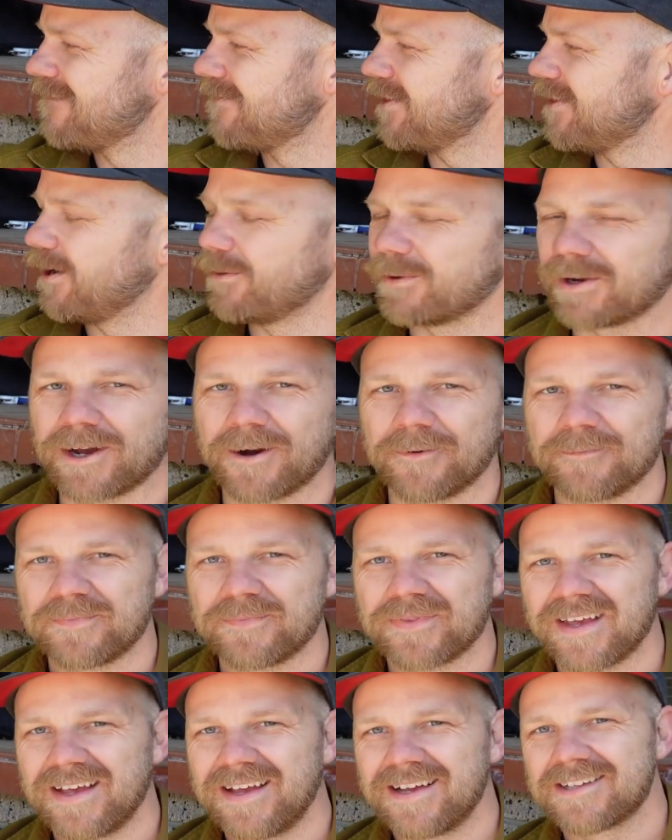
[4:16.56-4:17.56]
There we go.
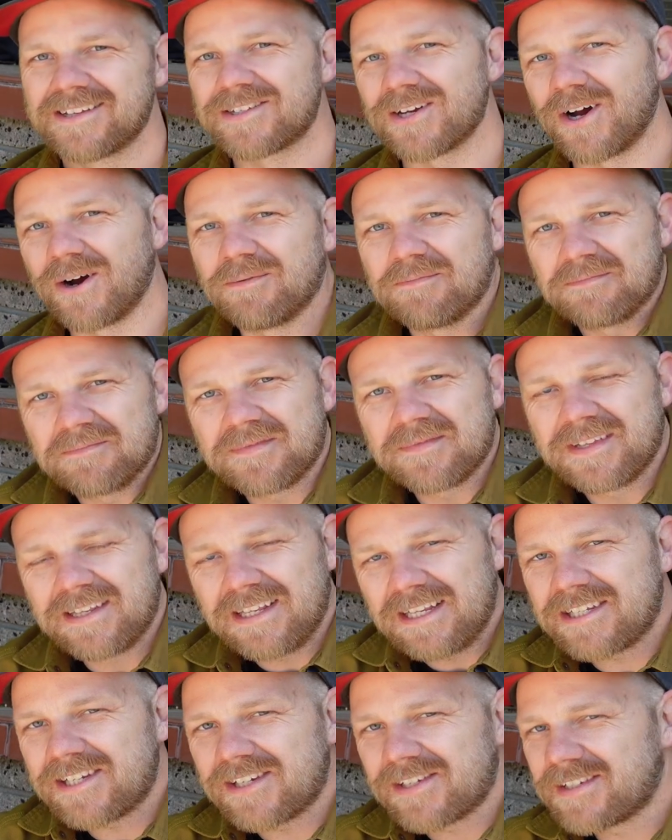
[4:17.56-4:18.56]
So
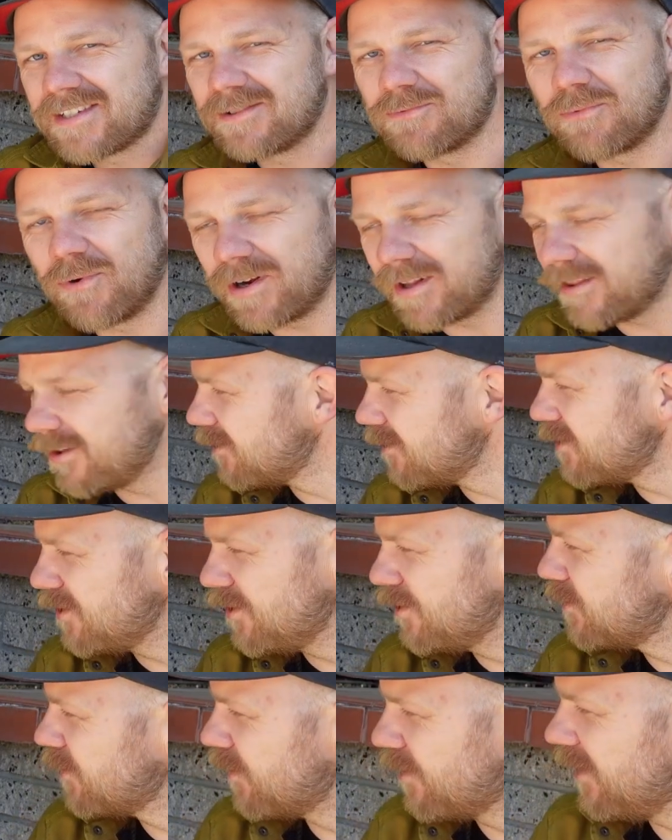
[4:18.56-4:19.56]
it's just one of those
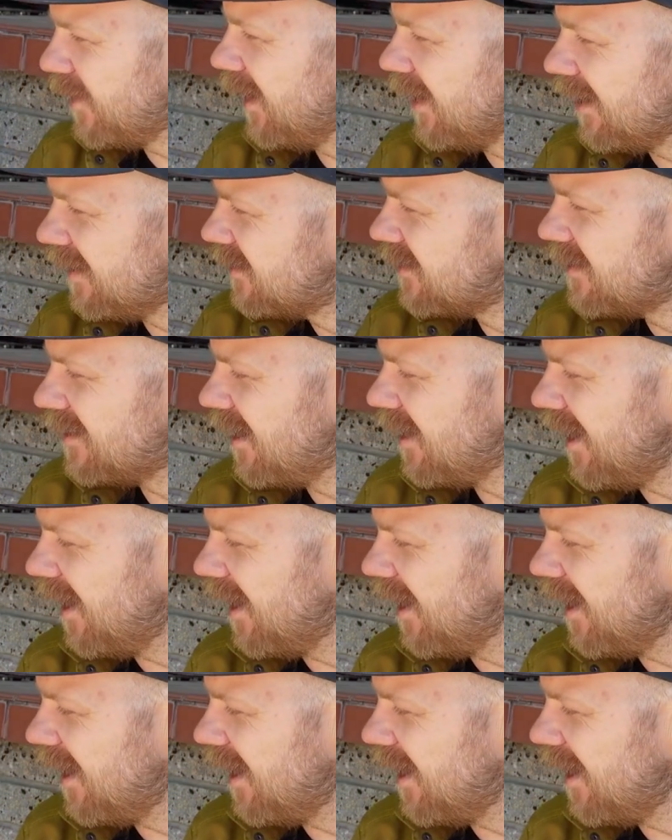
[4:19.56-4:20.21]
user things.